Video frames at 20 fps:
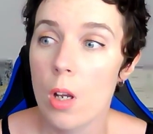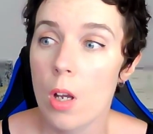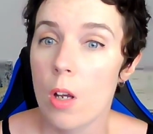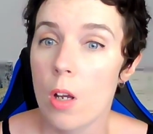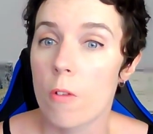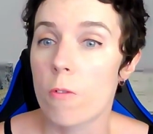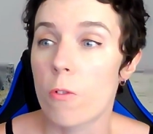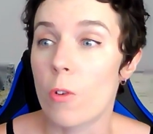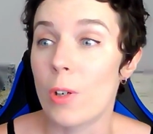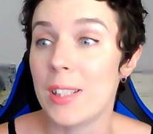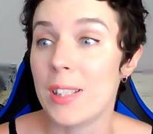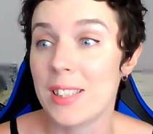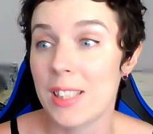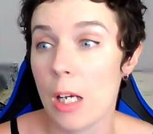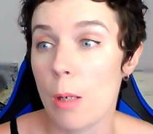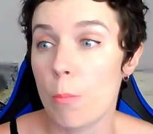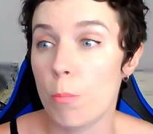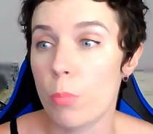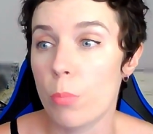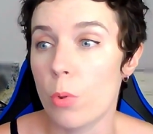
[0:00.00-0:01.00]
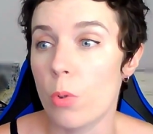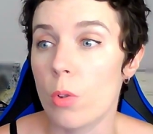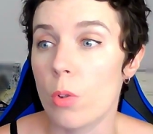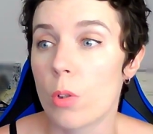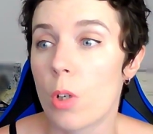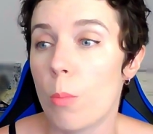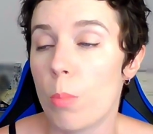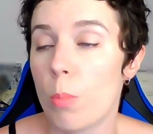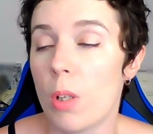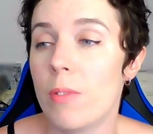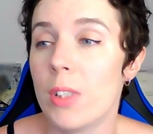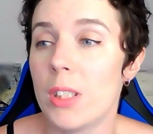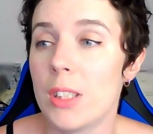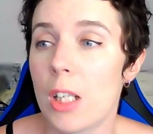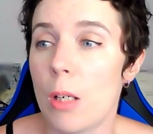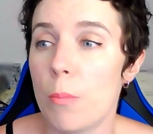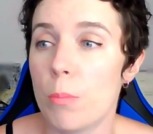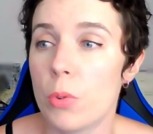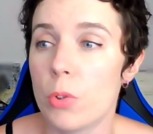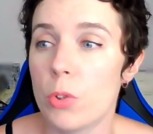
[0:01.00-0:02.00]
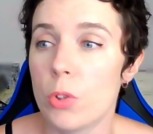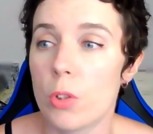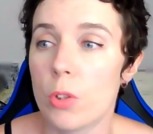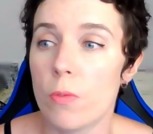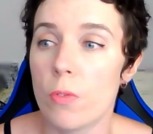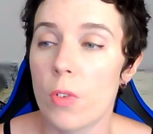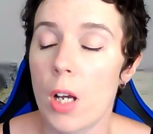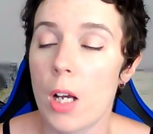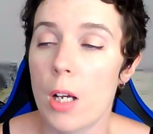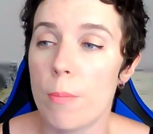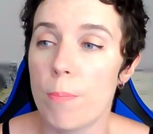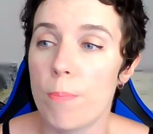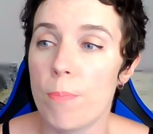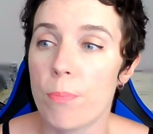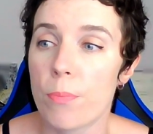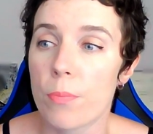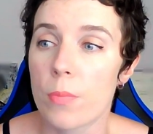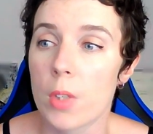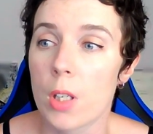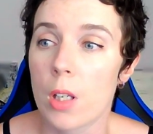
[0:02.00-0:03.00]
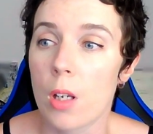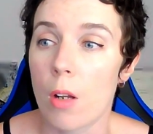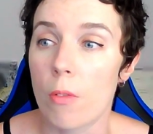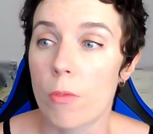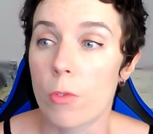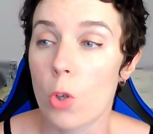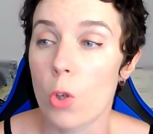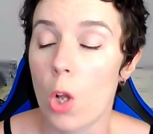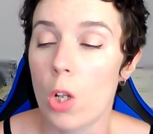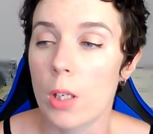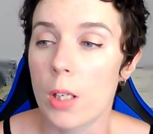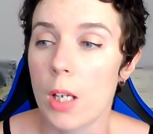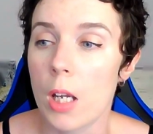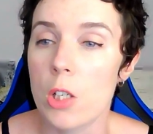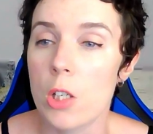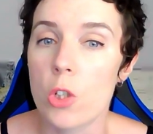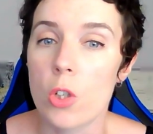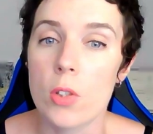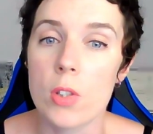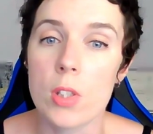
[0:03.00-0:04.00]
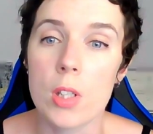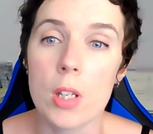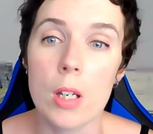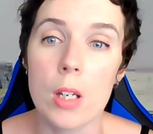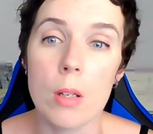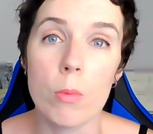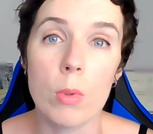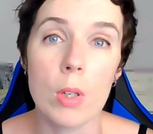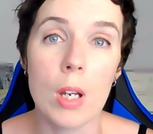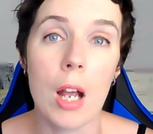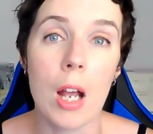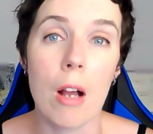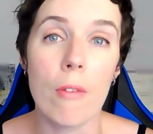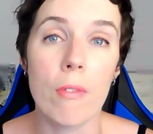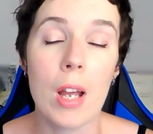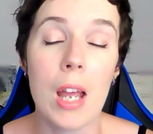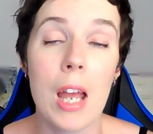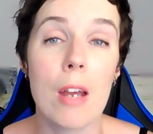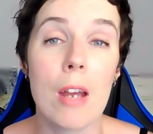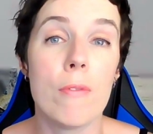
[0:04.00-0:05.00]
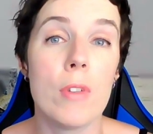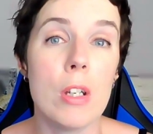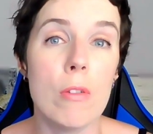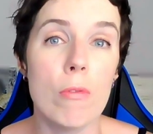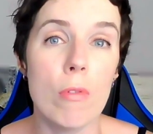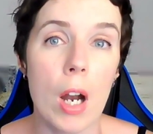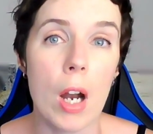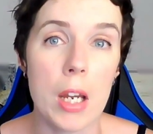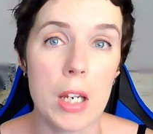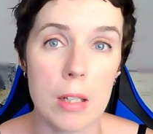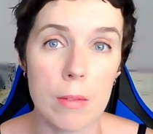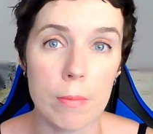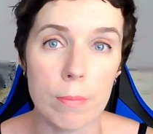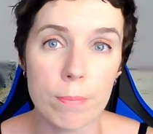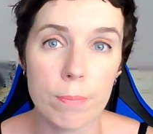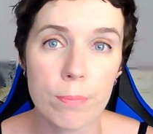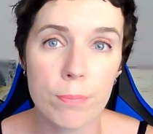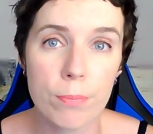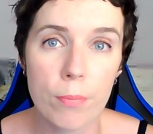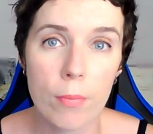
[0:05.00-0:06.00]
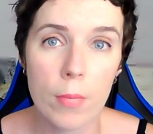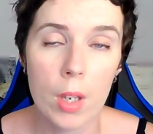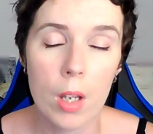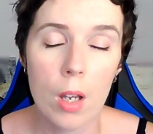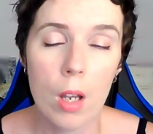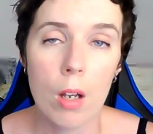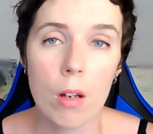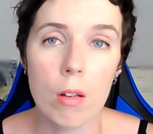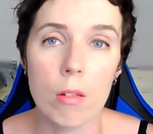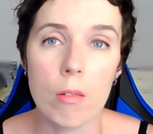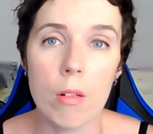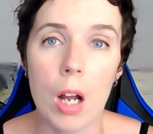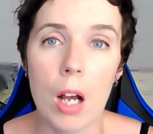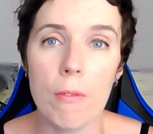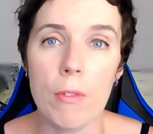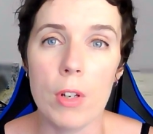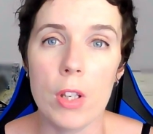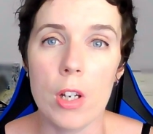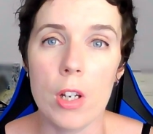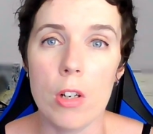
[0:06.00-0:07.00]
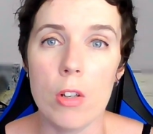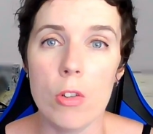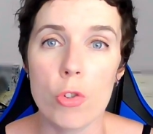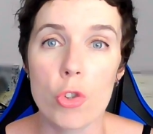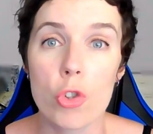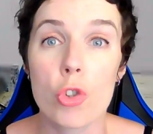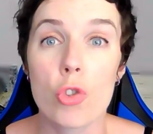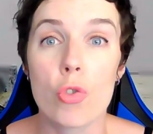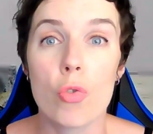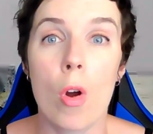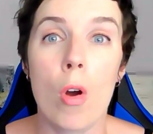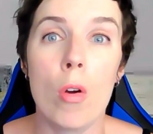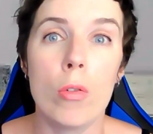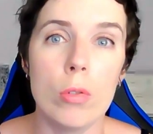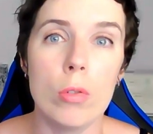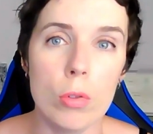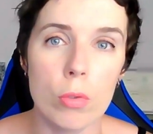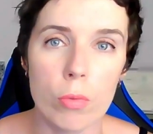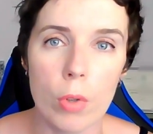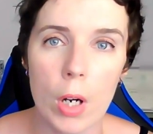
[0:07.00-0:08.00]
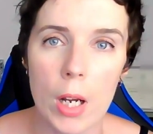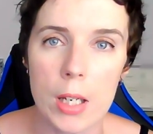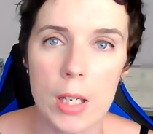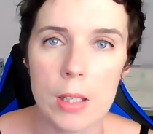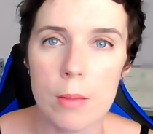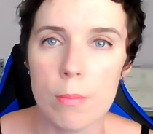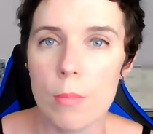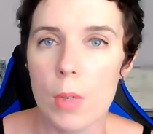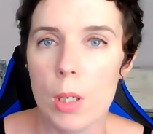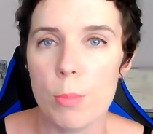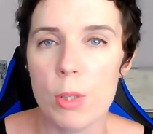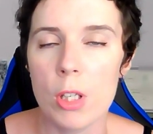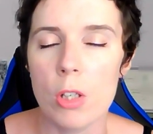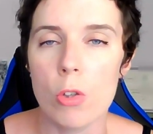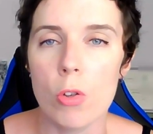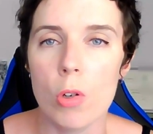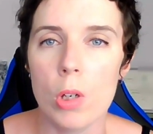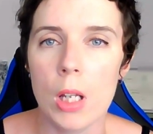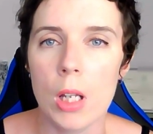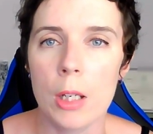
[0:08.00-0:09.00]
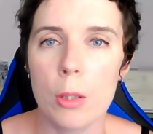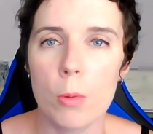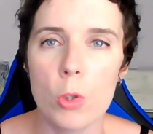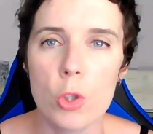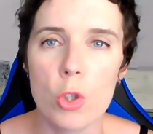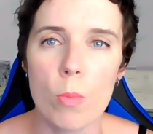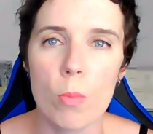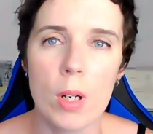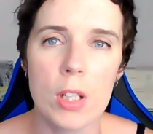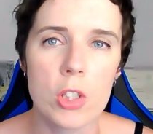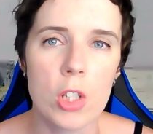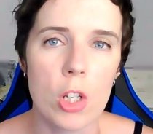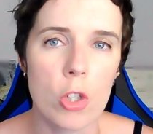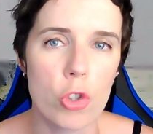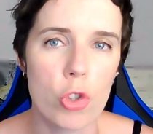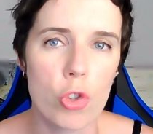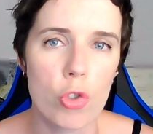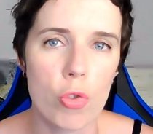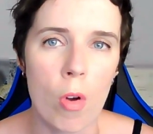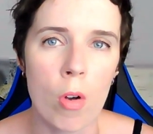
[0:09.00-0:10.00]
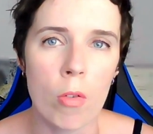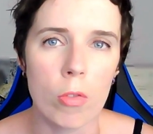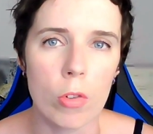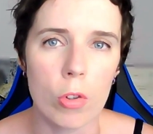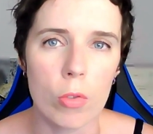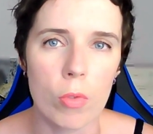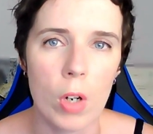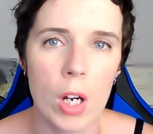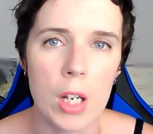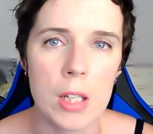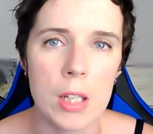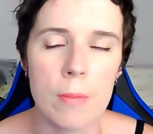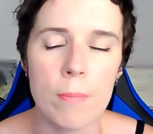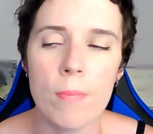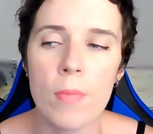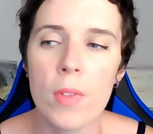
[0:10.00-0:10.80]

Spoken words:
For example, a couple of examples of kind of collocations here. We have heavy rain rather than strong rain. Maybe in your language you might say strong rain.